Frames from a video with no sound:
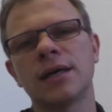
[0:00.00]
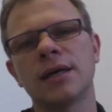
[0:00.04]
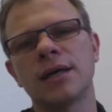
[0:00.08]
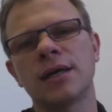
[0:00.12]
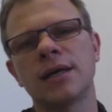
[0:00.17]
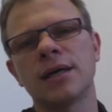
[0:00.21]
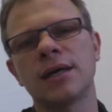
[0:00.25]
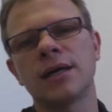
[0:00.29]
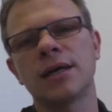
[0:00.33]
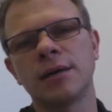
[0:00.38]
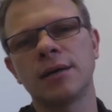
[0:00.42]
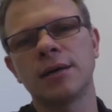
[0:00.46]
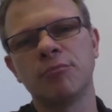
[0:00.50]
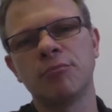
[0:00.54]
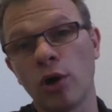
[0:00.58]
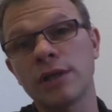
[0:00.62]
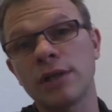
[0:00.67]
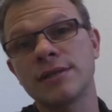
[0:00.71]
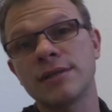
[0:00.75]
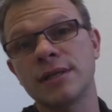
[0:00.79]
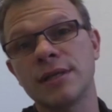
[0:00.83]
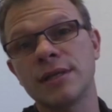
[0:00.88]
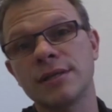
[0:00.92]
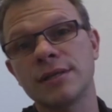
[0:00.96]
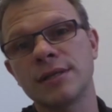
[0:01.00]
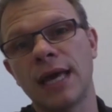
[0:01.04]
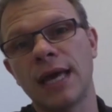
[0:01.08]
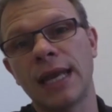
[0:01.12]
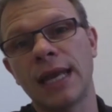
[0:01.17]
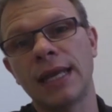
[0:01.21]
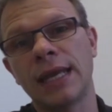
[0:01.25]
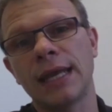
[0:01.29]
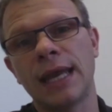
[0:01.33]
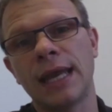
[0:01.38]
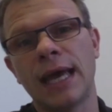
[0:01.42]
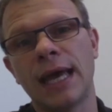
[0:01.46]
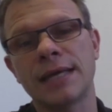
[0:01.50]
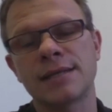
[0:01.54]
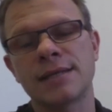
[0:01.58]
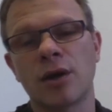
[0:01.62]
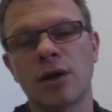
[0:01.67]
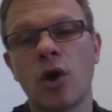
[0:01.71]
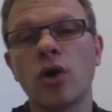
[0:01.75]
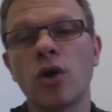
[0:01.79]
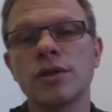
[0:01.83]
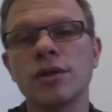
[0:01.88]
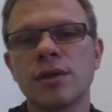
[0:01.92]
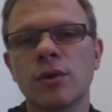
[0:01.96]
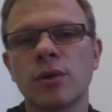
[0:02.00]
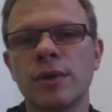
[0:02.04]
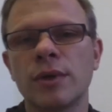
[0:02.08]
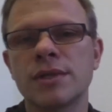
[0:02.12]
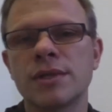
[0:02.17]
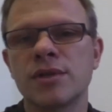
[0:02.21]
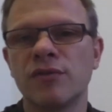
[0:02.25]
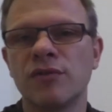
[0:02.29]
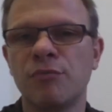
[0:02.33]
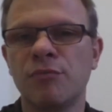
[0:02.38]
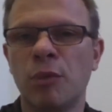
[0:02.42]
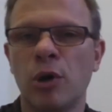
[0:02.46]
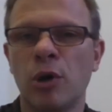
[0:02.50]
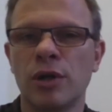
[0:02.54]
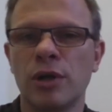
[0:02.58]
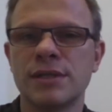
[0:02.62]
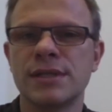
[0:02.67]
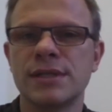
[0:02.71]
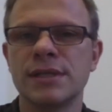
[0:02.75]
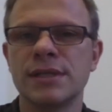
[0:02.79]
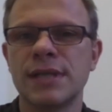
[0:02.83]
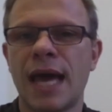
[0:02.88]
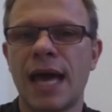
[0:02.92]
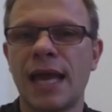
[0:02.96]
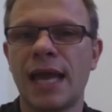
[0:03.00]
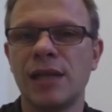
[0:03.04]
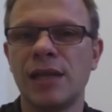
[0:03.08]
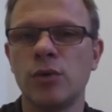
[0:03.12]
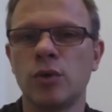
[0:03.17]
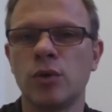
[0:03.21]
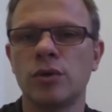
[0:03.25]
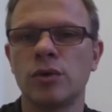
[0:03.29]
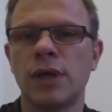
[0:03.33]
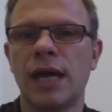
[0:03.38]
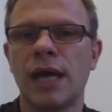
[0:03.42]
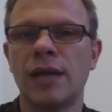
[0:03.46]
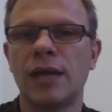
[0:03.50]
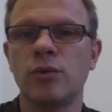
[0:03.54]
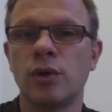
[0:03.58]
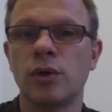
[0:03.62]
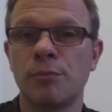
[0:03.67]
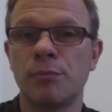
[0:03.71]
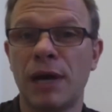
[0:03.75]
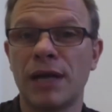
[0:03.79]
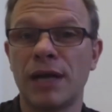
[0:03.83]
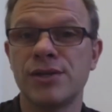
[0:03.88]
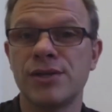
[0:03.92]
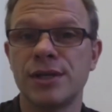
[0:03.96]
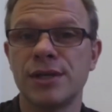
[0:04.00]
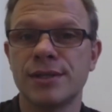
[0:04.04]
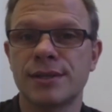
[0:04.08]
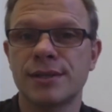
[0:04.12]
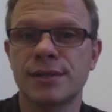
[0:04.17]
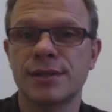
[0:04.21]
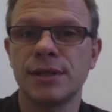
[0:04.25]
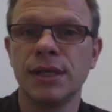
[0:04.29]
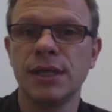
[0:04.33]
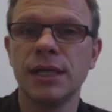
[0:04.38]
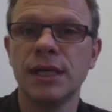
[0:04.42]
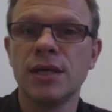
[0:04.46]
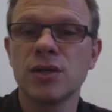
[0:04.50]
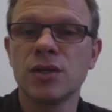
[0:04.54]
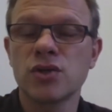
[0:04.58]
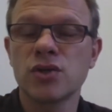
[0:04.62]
policies and as a consequence of policies, annual budgets.